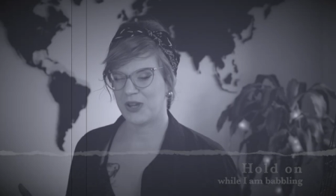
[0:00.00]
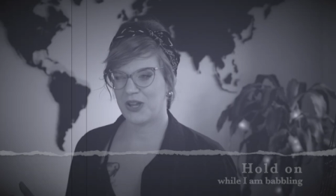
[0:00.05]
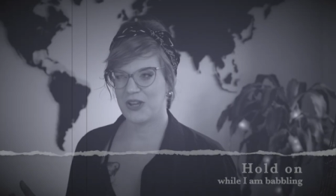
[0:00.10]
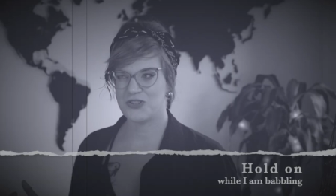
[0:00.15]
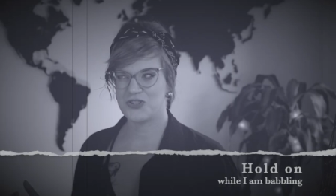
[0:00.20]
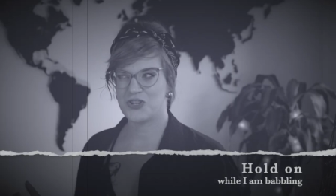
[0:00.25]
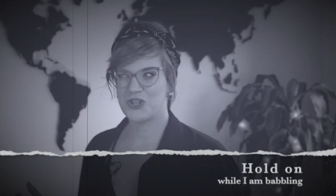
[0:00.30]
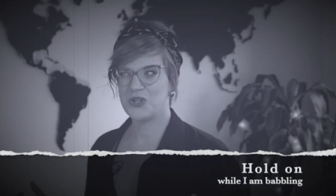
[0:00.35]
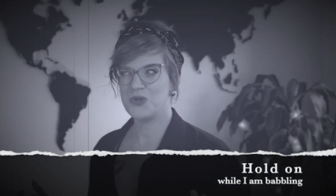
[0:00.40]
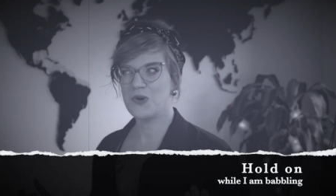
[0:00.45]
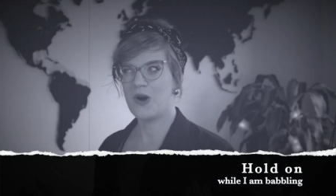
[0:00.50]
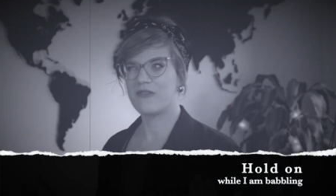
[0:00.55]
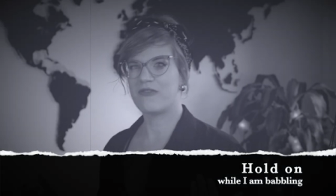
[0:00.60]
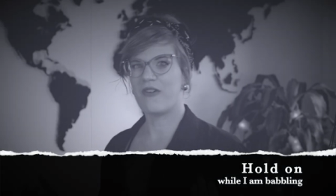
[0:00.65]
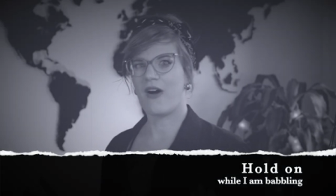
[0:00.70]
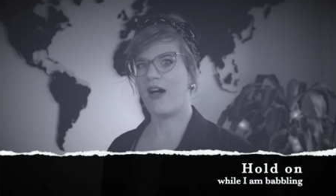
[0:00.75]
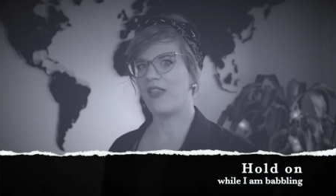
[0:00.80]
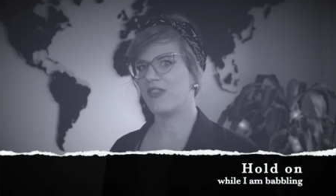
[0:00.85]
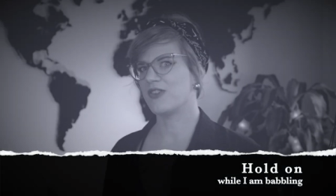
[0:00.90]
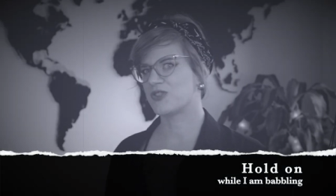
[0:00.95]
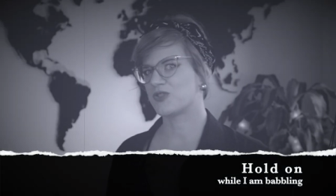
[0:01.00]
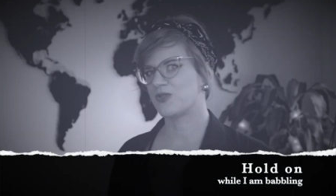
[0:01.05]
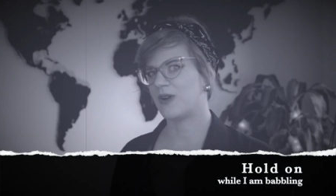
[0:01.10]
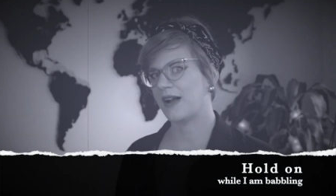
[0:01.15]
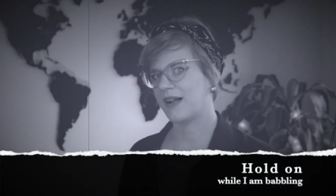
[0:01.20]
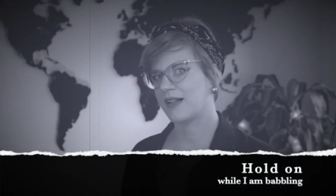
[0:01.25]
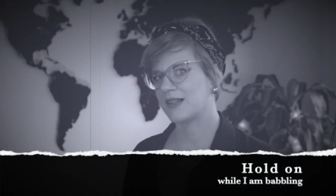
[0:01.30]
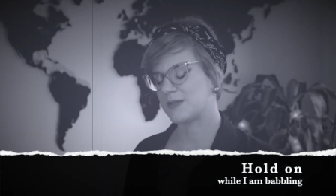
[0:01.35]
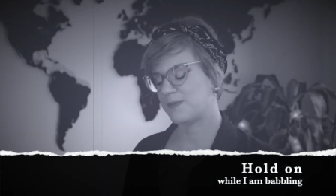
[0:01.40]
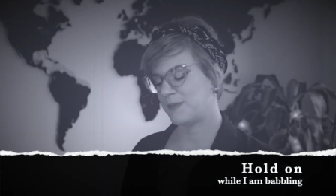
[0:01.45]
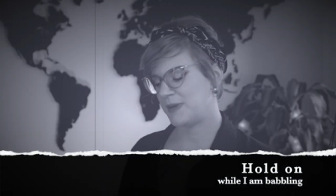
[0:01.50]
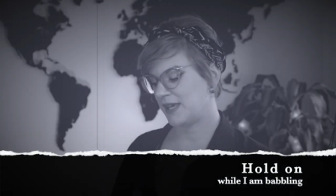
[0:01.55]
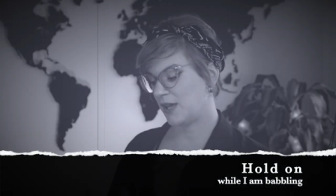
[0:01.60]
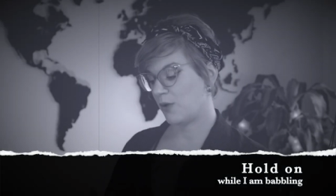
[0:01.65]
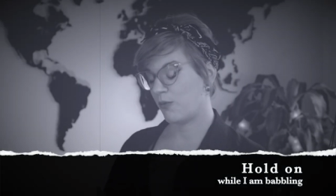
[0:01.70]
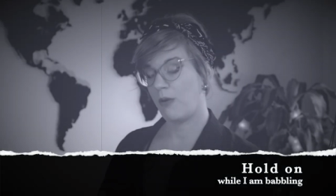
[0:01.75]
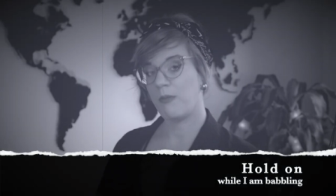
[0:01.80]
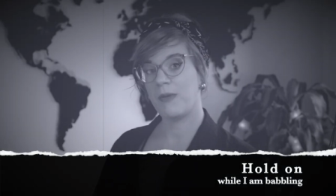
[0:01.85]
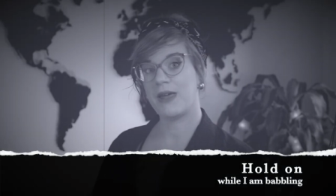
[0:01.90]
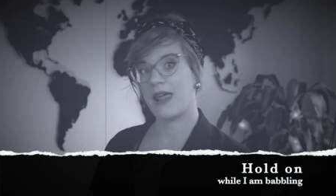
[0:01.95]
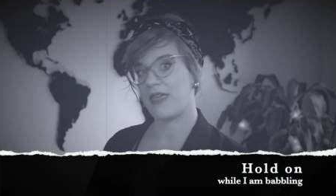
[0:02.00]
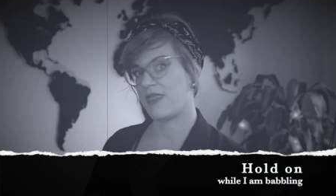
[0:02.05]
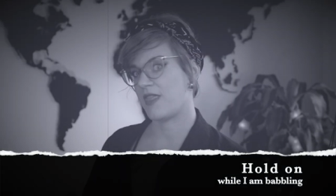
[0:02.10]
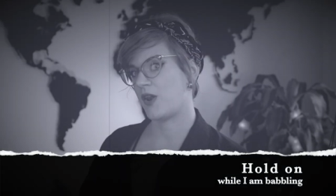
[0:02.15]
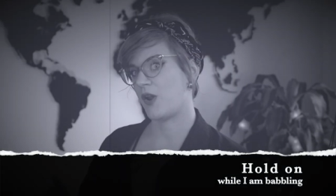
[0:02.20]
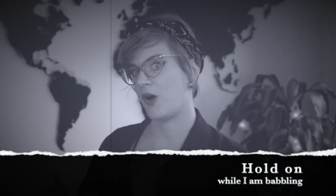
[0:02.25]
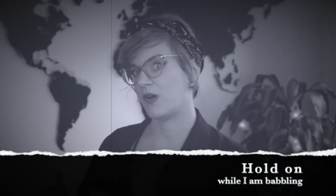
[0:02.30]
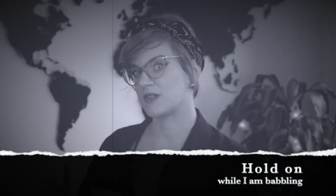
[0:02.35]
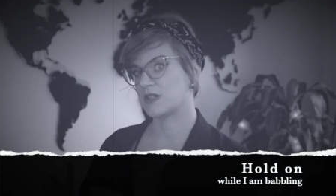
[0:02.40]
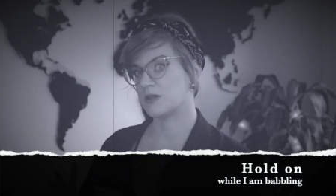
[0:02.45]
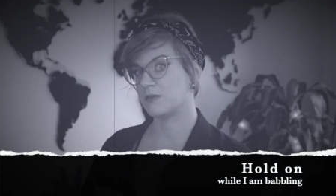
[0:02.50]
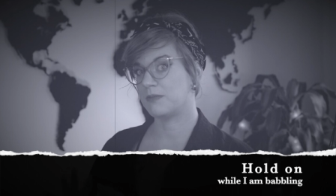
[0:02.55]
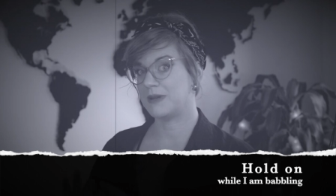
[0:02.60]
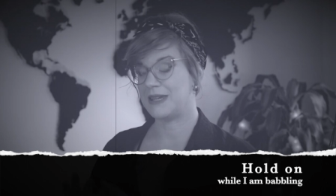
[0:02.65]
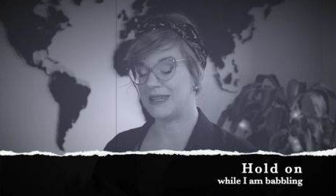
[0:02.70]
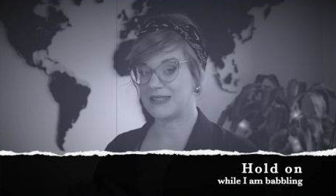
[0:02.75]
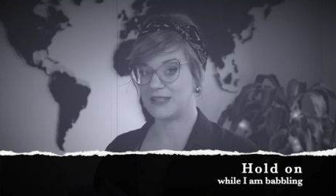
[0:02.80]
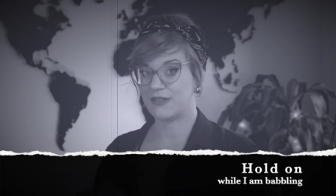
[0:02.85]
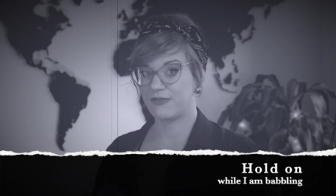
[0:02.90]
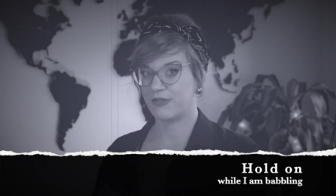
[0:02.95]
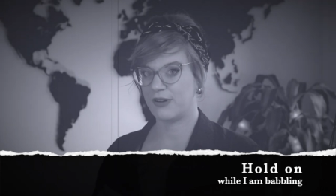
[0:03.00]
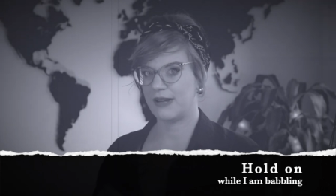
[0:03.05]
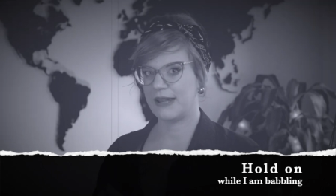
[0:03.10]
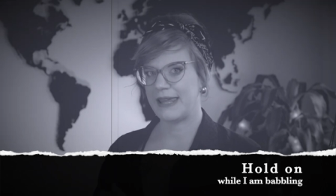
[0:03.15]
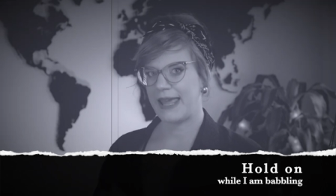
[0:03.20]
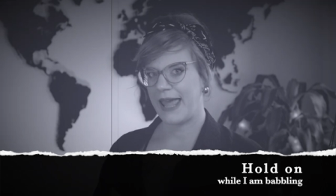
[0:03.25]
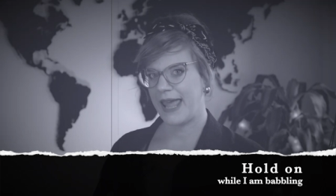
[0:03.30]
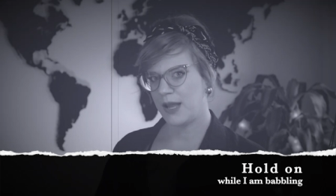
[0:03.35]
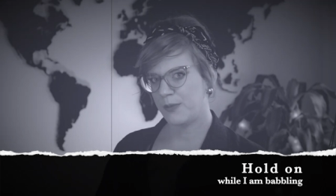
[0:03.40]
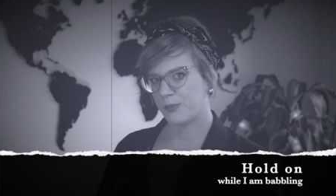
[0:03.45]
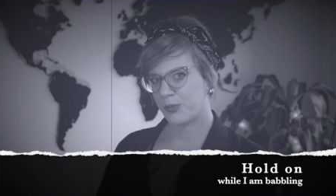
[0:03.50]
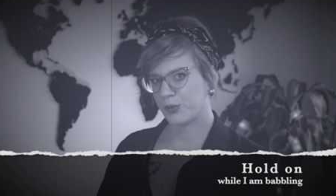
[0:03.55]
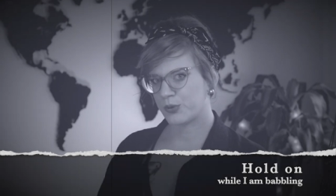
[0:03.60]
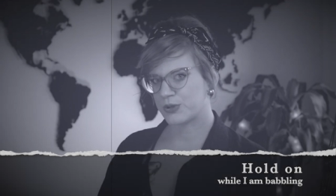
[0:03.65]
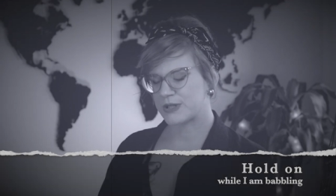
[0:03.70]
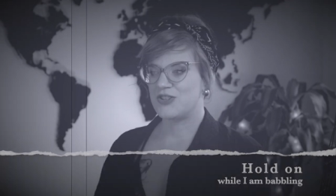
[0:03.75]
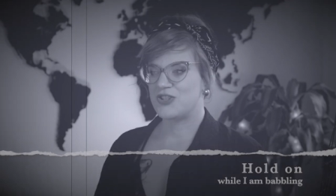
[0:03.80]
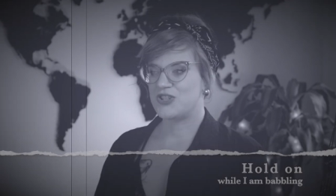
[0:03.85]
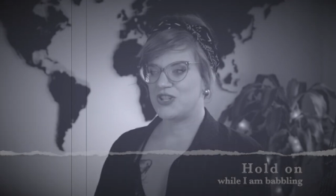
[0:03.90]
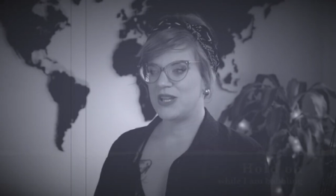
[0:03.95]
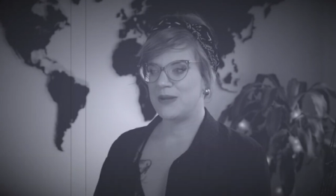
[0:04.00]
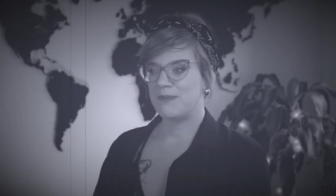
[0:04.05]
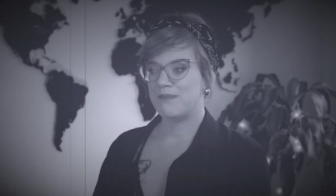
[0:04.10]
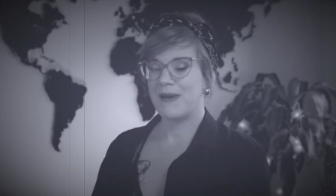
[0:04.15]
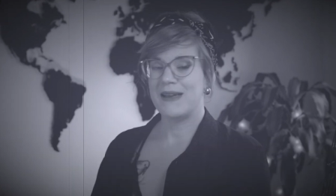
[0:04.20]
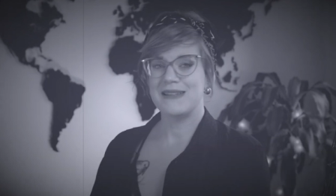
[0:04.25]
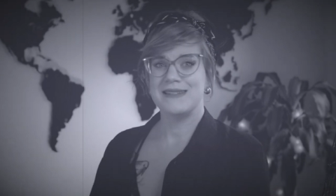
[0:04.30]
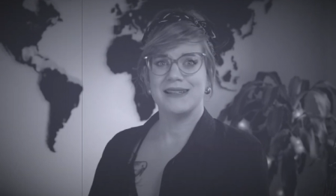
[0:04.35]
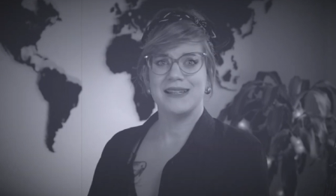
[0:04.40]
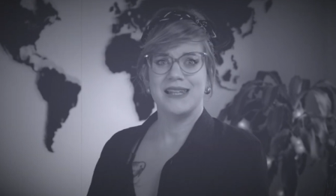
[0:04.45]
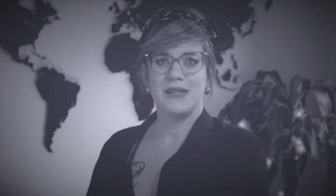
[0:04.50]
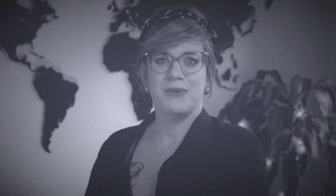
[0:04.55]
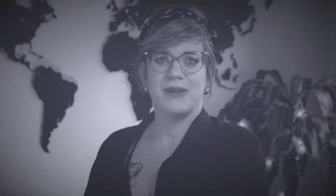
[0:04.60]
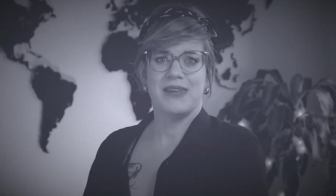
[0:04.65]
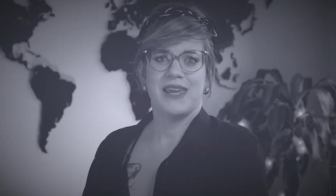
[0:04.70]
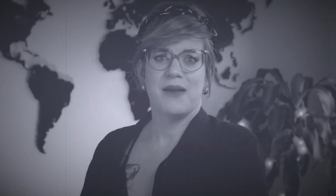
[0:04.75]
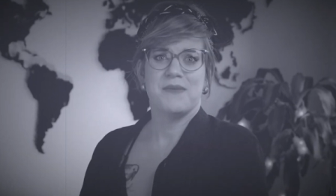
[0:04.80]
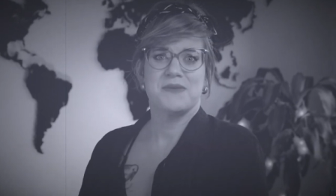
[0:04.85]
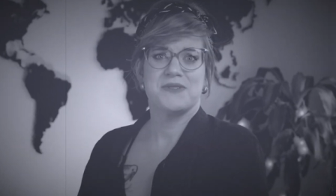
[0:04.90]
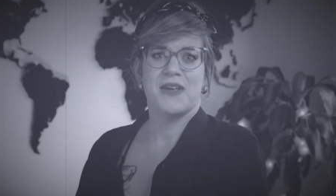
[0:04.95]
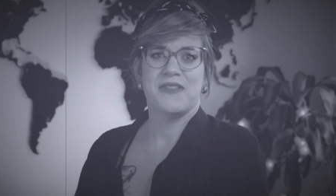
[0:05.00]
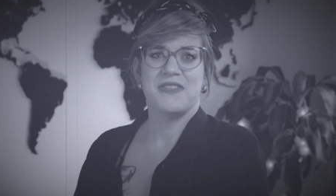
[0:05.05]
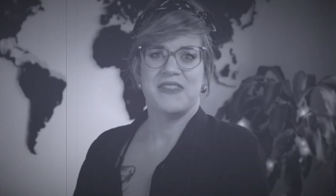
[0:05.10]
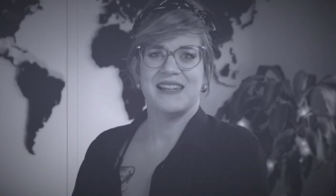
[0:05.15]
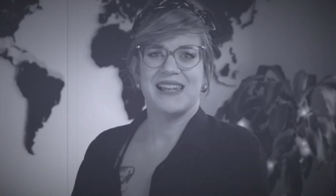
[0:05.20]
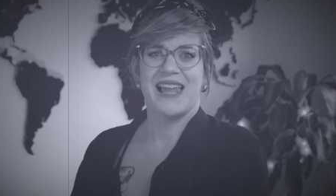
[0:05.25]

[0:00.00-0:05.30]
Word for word: Because she knew of all the struggles being a woman and then also being differently abled, she basically became something